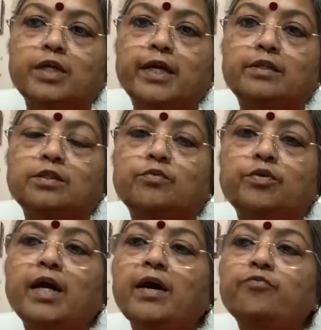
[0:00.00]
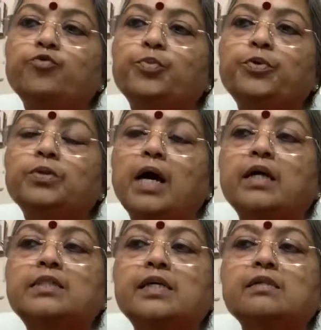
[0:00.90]
society, we have to put
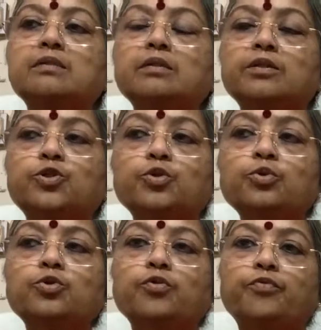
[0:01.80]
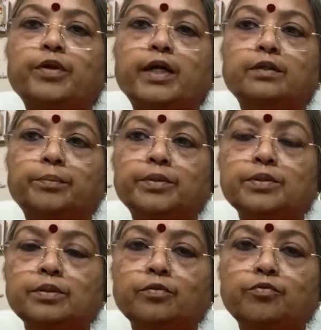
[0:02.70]
ourselves in the shoes of another
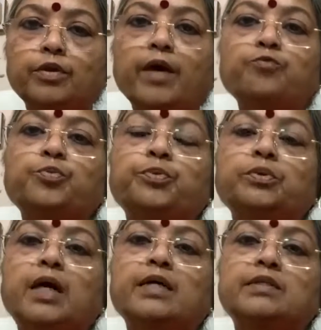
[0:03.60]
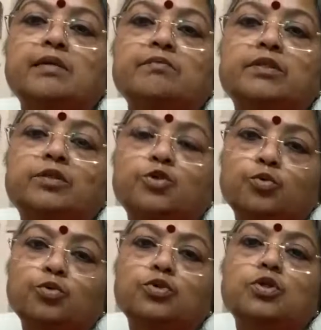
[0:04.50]
person. We have to put ourselves in the
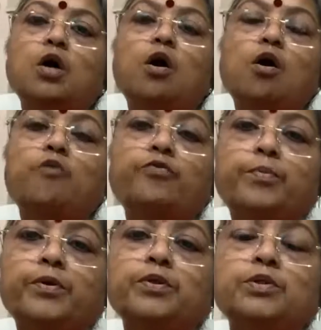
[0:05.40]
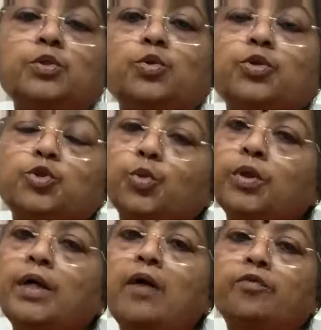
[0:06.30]
shoes of a person who is
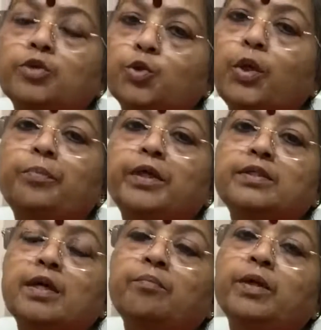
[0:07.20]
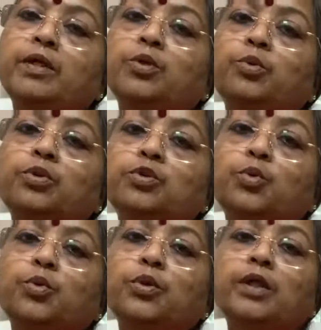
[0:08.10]
doing our sweeping, somebody who
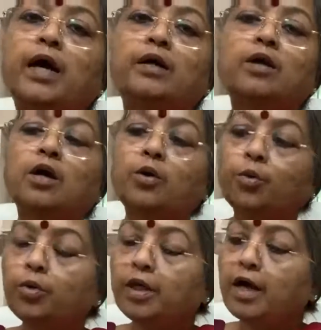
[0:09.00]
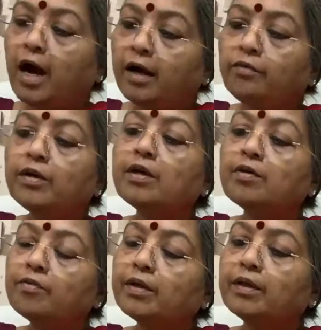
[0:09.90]
is doing our cooking. Are we
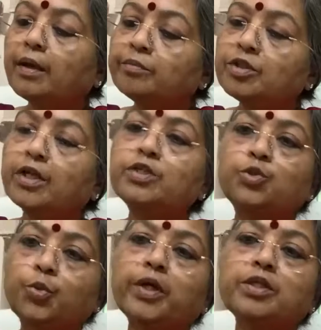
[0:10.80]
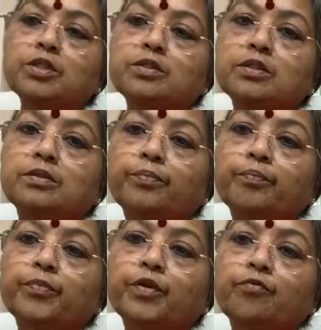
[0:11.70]
giving them just wages?
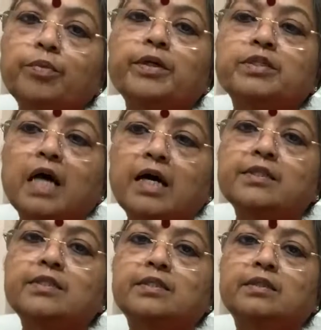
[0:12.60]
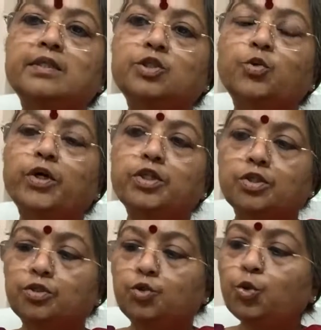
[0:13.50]
We must ask these
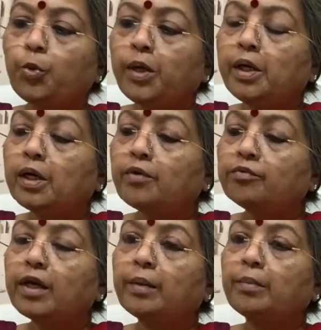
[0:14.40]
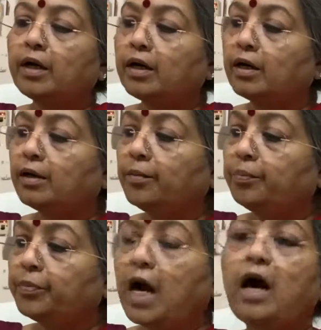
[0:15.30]
questions. Do we give them a
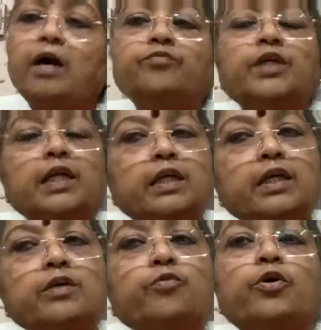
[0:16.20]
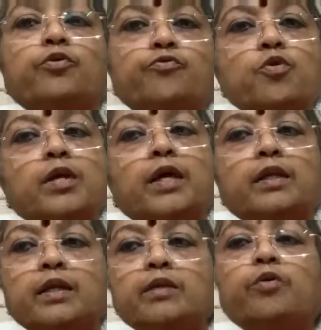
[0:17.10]
half day leave or a full
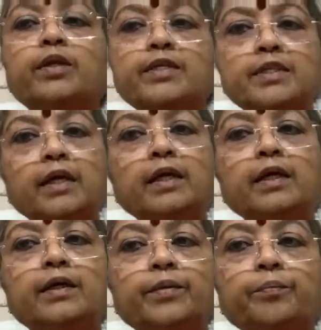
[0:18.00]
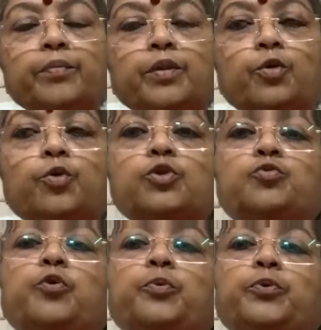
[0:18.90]
day leave on a Sunday?
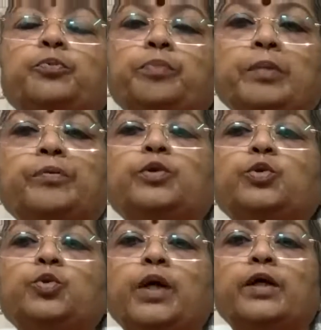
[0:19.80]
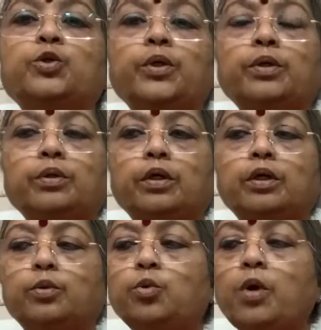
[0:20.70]
Those people who are doing,
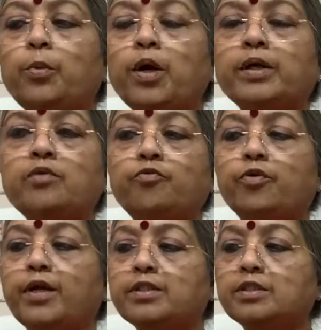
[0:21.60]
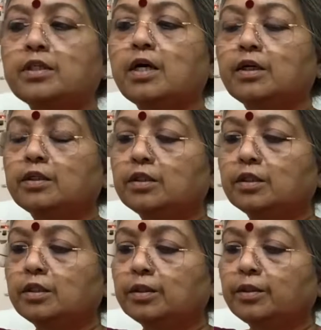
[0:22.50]
who are working for us,
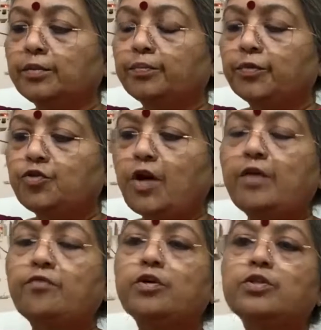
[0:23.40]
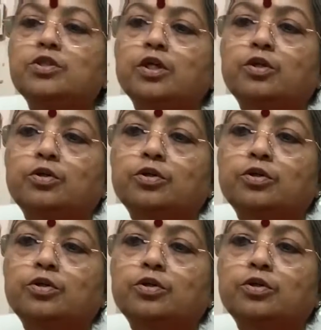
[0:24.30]
the drivers,